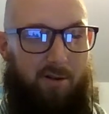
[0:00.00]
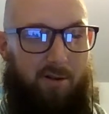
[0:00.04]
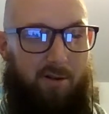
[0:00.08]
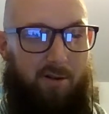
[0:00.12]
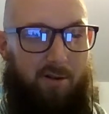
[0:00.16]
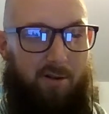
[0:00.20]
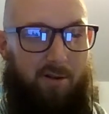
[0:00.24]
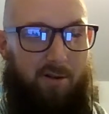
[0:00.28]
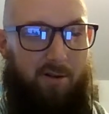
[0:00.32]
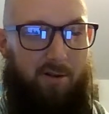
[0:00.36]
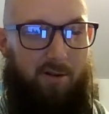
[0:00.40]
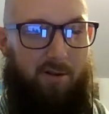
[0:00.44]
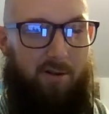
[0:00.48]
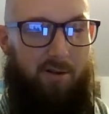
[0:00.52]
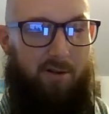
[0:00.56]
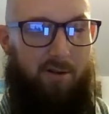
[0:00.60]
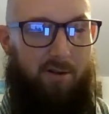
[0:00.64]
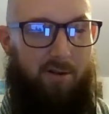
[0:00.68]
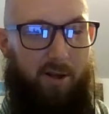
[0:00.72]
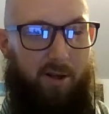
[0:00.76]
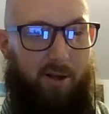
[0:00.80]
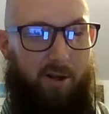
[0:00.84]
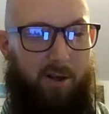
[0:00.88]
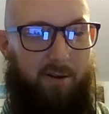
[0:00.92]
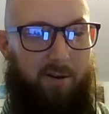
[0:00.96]
through the
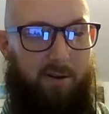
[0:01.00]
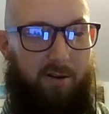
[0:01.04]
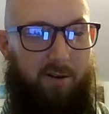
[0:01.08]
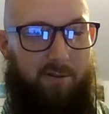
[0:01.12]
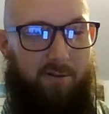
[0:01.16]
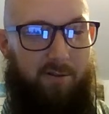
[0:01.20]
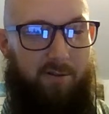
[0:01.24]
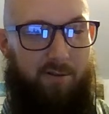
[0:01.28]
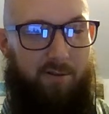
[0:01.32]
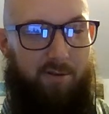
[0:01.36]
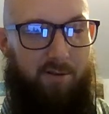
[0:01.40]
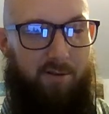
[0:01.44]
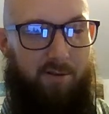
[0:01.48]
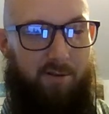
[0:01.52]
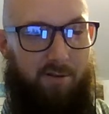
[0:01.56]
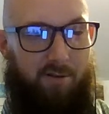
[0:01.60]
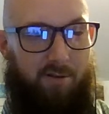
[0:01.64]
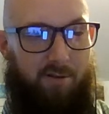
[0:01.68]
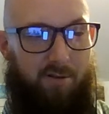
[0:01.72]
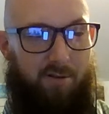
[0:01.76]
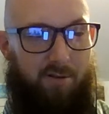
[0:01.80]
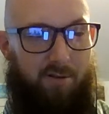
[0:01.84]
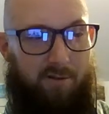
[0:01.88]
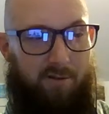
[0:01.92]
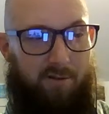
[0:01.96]
barricades.
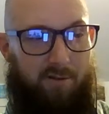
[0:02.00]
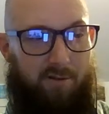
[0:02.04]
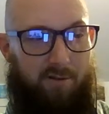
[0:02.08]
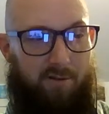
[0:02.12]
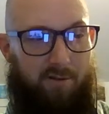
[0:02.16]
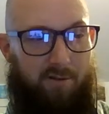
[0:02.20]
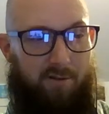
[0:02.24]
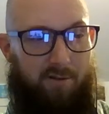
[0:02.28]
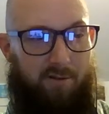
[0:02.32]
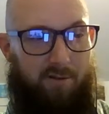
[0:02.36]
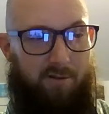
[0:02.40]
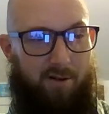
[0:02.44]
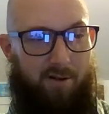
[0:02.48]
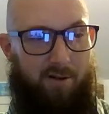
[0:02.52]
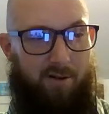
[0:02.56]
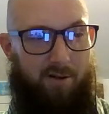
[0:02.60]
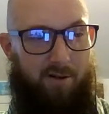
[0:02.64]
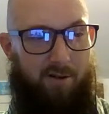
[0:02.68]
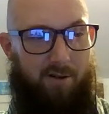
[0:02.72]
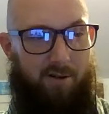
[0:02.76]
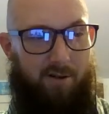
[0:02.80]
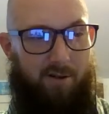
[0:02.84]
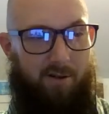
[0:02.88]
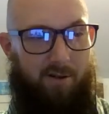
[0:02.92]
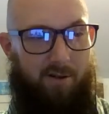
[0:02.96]

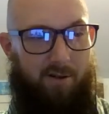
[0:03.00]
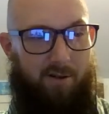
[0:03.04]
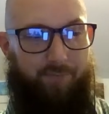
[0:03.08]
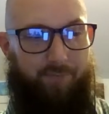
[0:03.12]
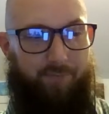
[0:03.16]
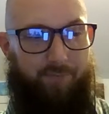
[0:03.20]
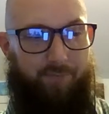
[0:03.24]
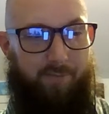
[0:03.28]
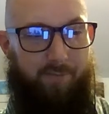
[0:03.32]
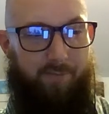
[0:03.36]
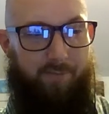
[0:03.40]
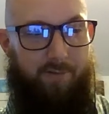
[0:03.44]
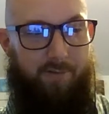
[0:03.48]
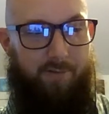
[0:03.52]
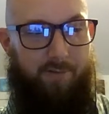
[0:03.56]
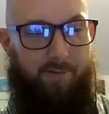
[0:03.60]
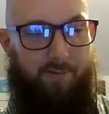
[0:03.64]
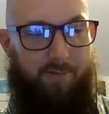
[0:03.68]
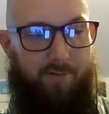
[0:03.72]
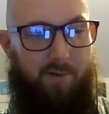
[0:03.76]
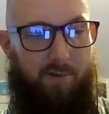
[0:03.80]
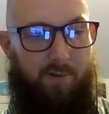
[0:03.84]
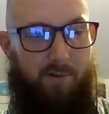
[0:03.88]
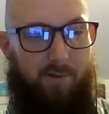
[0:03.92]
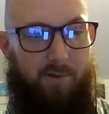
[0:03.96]
And
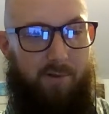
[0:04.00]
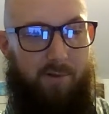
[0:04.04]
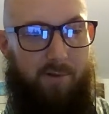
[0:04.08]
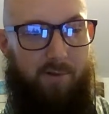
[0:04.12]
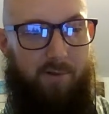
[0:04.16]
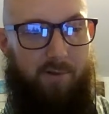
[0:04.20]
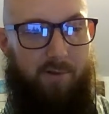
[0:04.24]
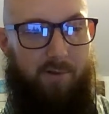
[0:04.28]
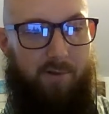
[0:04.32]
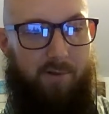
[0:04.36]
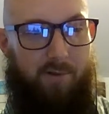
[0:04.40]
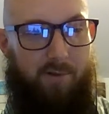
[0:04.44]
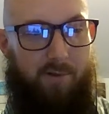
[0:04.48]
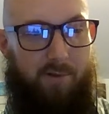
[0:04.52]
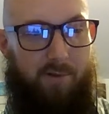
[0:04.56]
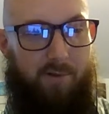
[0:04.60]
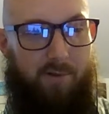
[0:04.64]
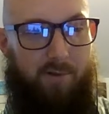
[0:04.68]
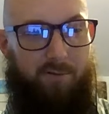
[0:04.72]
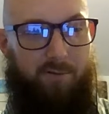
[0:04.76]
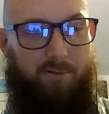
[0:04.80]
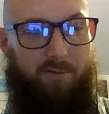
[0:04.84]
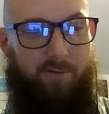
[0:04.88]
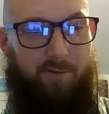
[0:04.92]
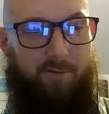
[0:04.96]
so,
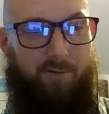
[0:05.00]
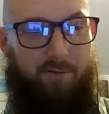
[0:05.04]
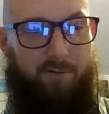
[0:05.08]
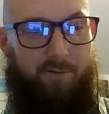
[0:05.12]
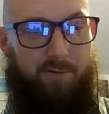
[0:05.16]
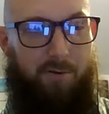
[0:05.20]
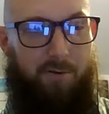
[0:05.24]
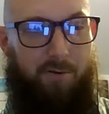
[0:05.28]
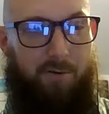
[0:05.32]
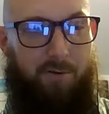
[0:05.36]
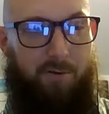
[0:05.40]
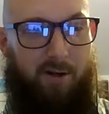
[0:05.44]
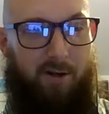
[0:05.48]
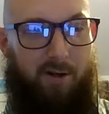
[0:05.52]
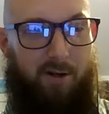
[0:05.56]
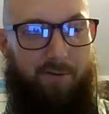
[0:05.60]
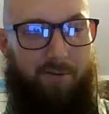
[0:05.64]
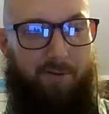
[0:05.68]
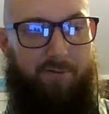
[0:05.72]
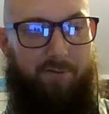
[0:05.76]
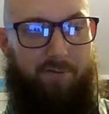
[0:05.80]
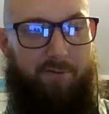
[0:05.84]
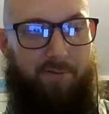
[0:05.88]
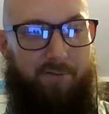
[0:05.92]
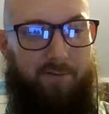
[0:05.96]
number
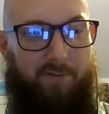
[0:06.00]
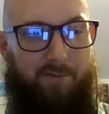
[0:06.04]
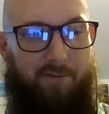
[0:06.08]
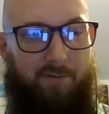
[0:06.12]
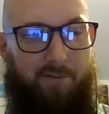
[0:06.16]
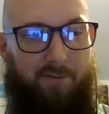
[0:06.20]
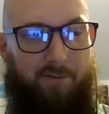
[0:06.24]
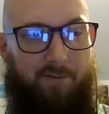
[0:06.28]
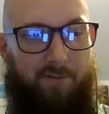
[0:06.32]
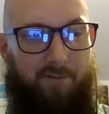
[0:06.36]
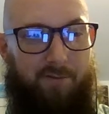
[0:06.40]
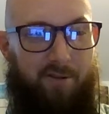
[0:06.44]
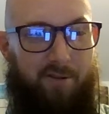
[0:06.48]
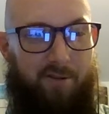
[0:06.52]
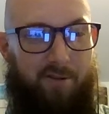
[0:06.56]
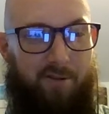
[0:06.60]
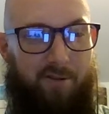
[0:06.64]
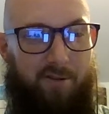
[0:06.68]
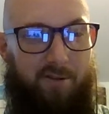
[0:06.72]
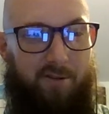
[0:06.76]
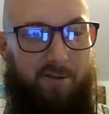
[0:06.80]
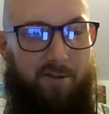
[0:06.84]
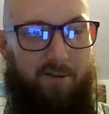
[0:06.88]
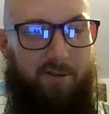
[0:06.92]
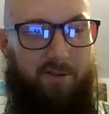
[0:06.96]
5, it says,
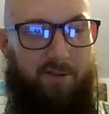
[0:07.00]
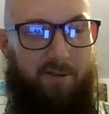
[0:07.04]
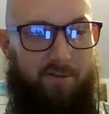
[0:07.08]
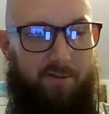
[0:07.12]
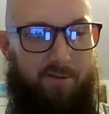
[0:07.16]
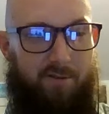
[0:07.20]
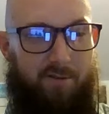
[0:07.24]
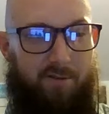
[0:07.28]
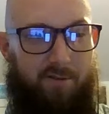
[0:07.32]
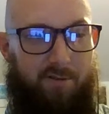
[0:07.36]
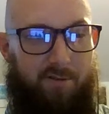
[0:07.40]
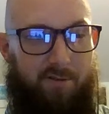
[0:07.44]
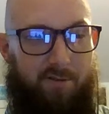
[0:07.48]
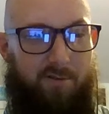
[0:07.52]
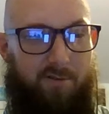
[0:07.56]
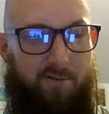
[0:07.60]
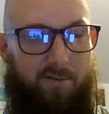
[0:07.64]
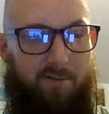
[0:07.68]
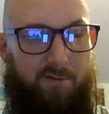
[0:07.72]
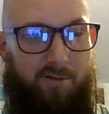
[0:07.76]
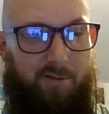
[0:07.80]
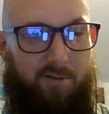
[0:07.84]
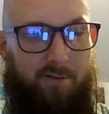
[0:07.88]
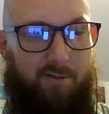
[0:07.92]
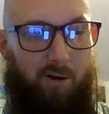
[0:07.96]

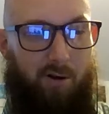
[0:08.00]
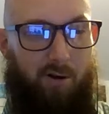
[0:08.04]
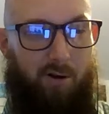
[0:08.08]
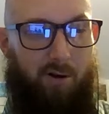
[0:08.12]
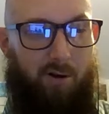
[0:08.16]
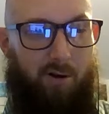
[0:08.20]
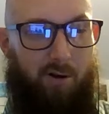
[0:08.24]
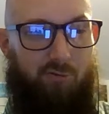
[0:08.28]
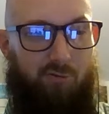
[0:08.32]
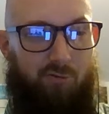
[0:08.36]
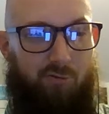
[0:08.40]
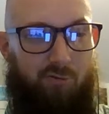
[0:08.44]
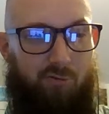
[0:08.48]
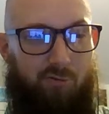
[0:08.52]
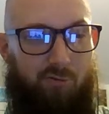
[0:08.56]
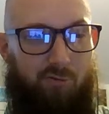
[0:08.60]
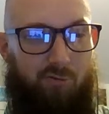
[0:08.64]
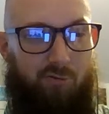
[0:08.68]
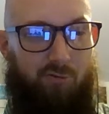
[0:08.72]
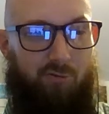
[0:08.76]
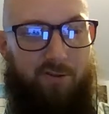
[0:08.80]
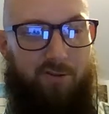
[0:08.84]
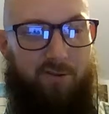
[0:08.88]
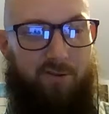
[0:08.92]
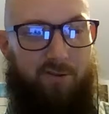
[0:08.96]
don't
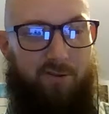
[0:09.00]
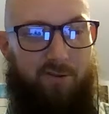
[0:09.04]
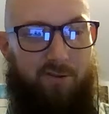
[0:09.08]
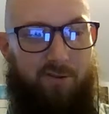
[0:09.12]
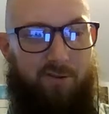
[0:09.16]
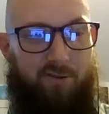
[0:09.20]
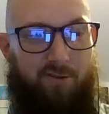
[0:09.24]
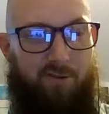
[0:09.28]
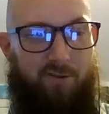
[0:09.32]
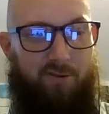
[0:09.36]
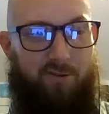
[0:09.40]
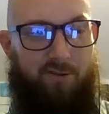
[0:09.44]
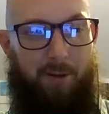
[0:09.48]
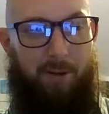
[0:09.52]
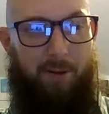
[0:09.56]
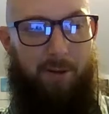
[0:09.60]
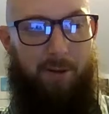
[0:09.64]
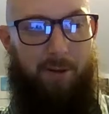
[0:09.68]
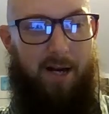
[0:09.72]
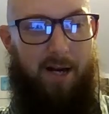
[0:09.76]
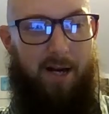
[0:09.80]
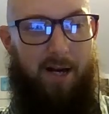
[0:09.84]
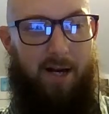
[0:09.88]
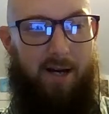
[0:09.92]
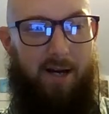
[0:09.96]
trust the
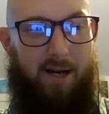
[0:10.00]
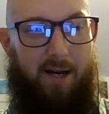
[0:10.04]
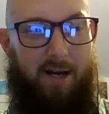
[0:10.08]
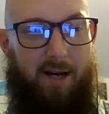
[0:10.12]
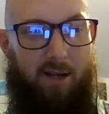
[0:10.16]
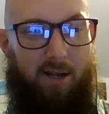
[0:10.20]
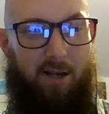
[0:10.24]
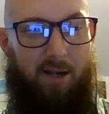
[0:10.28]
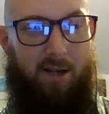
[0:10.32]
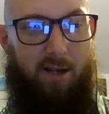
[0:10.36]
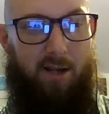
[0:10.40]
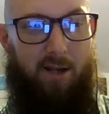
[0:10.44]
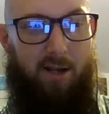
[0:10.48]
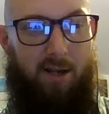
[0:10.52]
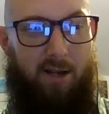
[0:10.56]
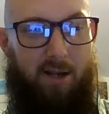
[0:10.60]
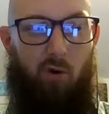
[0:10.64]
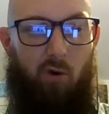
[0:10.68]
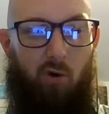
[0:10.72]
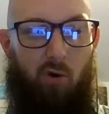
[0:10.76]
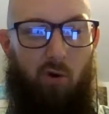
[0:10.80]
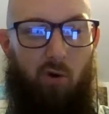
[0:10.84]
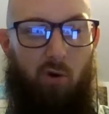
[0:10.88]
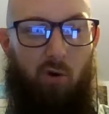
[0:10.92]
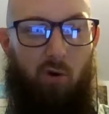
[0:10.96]
FBI or
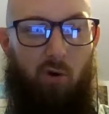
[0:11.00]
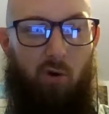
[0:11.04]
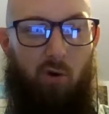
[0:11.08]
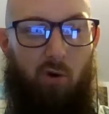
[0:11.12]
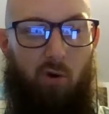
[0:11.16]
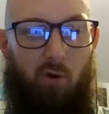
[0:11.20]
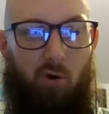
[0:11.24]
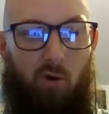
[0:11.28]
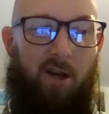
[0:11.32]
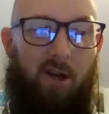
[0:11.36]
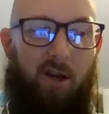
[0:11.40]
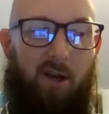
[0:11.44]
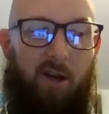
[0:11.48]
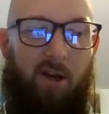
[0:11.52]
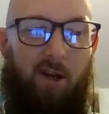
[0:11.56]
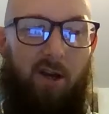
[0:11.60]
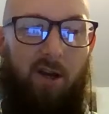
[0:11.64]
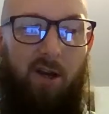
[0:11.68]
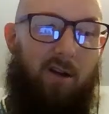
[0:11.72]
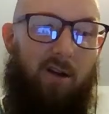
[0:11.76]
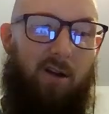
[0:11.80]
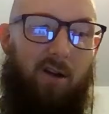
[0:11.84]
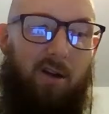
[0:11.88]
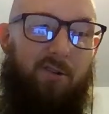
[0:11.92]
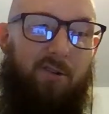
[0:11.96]
DOJ.
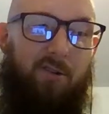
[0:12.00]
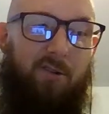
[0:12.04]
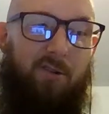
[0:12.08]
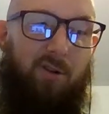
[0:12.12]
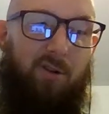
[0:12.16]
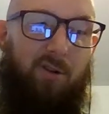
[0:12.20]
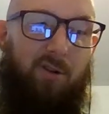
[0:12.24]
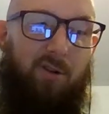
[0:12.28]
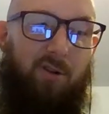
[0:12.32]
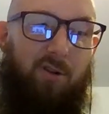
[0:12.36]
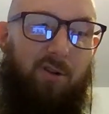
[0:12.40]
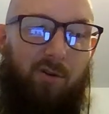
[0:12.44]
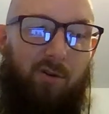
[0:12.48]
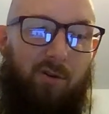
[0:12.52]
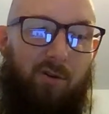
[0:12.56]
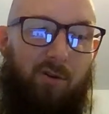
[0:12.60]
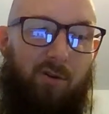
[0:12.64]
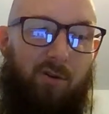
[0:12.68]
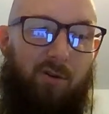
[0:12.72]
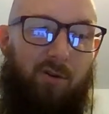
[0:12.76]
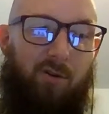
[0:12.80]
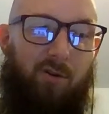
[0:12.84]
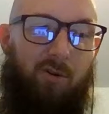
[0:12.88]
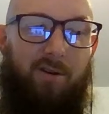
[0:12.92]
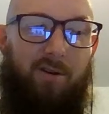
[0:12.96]
So,
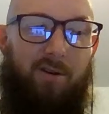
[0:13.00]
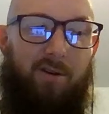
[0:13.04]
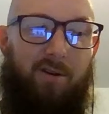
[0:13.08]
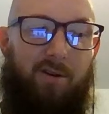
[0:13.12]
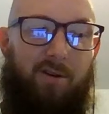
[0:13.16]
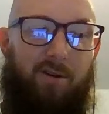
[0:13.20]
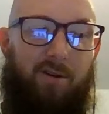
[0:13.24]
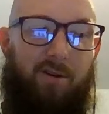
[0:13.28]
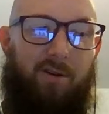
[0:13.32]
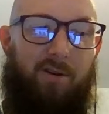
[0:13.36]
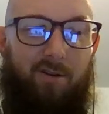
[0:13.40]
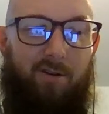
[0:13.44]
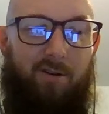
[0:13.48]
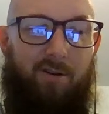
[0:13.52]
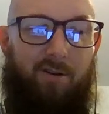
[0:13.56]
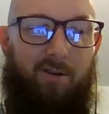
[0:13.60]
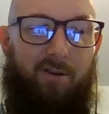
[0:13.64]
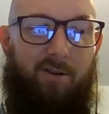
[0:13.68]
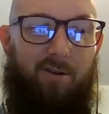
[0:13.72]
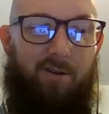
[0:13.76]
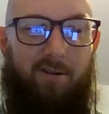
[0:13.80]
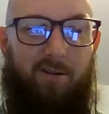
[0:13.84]
how could